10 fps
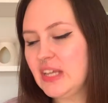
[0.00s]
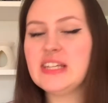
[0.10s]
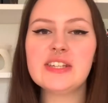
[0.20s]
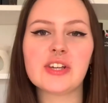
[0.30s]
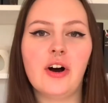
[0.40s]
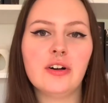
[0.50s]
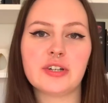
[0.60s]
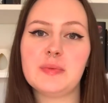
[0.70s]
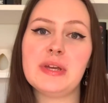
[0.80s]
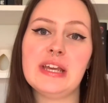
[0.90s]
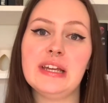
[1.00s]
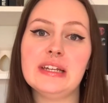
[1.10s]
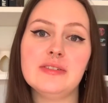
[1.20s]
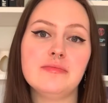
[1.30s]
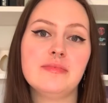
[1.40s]
These aren't going to be
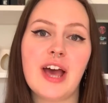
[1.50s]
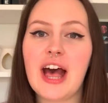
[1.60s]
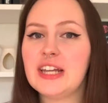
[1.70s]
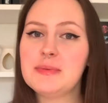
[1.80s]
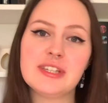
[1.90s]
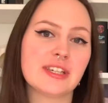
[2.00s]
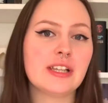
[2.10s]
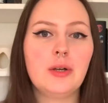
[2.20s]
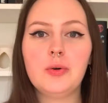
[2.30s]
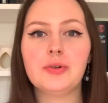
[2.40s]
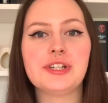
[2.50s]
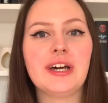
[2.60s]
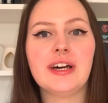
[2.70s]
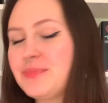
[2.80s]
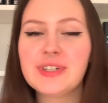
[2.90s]
in any particular
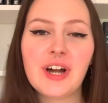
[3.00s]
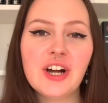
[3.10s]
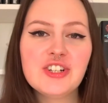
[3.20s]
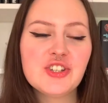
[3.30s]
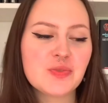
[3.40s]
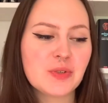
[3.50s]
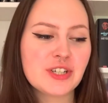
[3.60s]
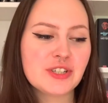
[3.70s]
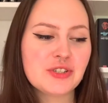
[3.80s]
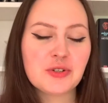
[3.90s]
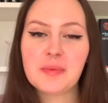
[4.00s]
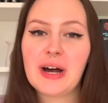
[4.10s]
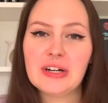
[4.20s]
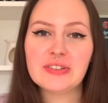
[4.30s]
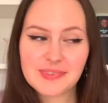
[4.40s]
order, but I just want to talk
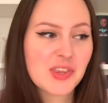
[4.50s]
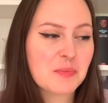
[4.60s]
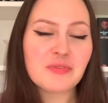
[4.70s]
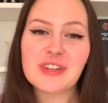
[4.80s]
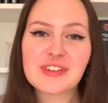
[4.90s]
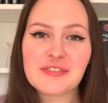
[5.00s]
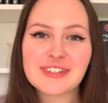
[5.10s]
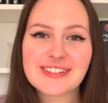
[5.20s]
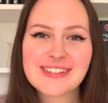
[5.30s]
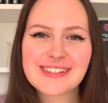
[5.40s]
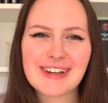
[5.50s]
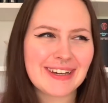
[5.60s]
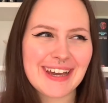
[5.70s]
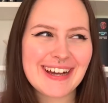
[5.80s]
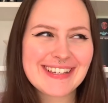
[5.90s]
about some of these covers, I
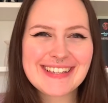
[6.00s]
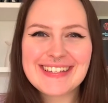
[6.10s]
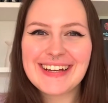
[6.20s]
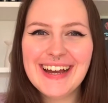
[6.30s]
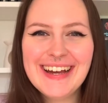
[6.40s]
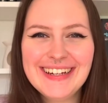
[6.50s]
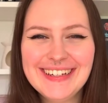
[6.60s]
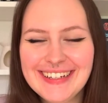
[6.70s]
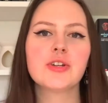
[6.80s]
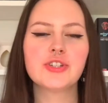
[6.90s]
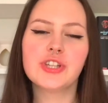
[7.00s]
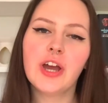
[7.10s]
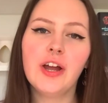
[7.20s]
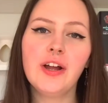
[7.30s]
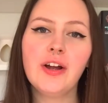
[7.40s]
guess.
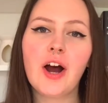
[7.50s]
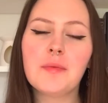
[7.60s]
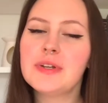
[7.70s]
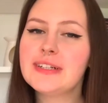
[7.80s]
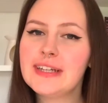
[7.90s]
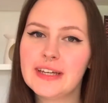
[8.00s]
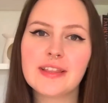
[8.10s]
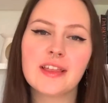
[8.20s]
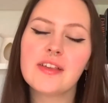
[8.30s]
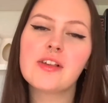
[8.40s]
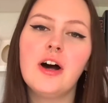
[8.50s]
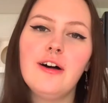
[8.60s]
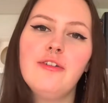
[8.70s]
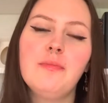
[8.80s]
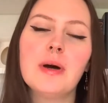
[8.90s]
So I'm going to kick things
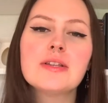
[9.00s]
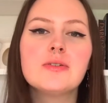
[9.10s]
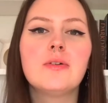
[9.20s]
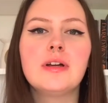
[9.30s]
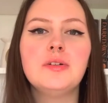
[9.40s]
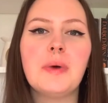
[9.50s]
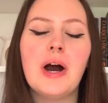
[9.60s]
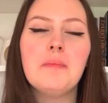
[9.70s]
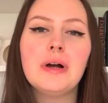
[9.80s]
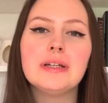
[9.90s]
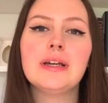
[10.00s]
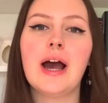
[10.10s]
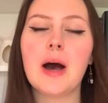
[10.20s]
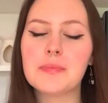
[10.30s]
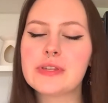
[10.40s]
off by talking about my
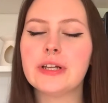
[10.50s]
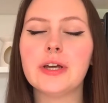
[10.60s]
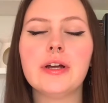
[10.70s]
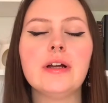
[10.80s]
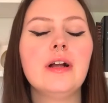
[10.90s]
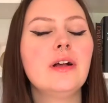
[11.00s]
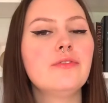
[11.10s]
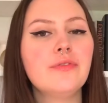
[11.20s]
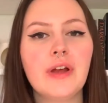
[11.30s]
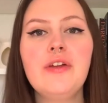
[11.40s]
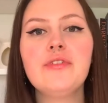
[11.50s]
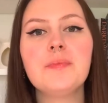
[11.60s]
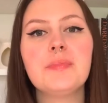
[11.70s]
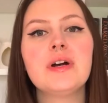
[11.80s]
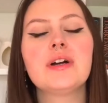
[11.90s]
absolute
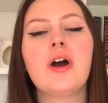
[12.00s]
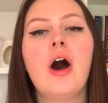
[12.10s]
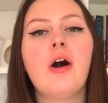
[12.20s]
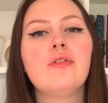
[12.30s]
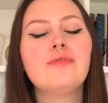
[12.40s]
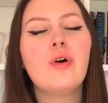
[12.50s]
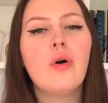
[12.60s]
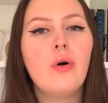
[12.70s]
favourite book of